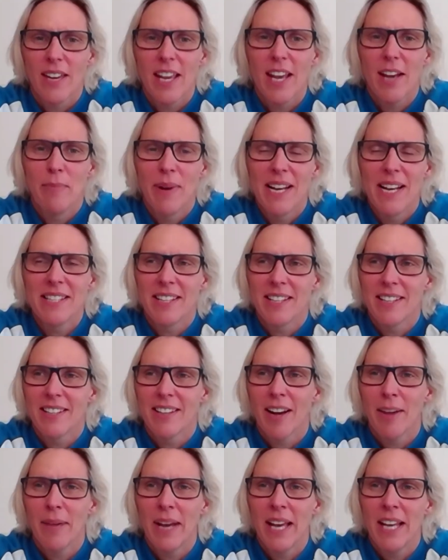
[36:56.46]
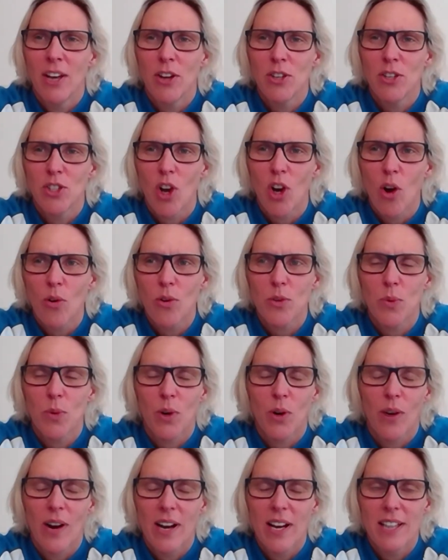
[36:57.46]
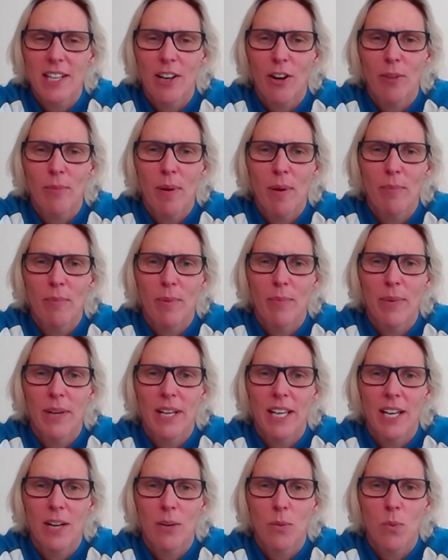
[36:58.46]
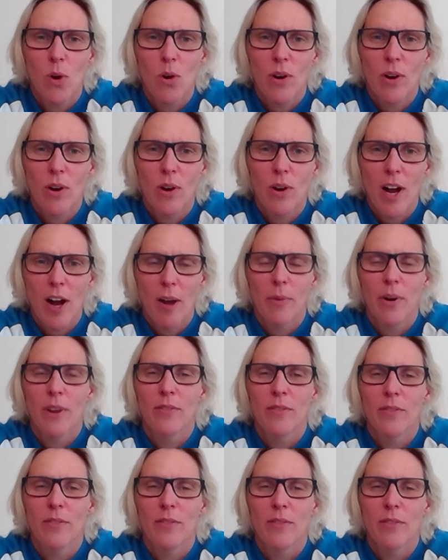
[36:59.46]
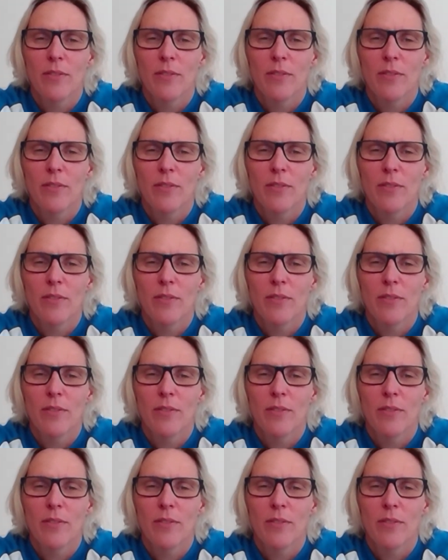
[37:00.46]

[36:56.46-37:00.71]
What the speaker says: amazing. I mean, her shoulders were crazy. I remember being at a World Cup overseas